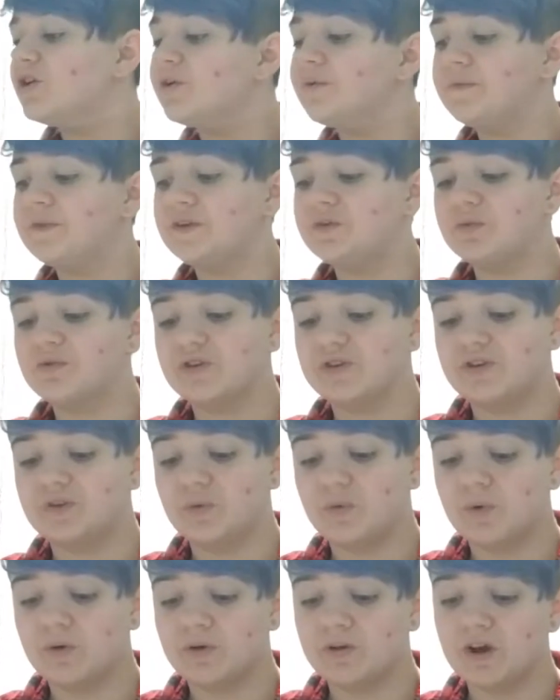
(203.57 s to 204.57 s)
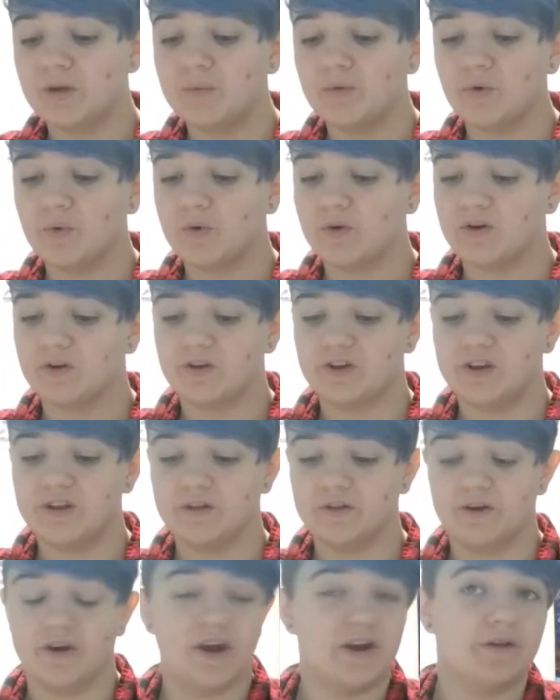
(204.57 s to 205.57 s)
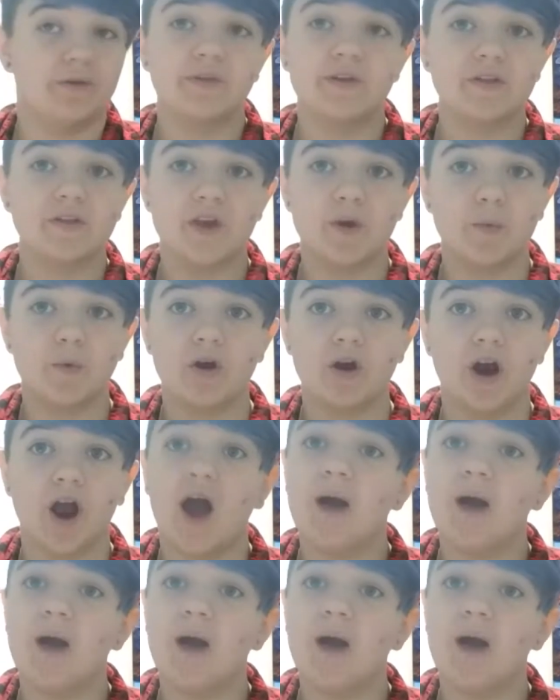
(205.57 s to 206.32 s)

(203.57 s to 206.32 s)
know if these were in number order either. I don't think they were.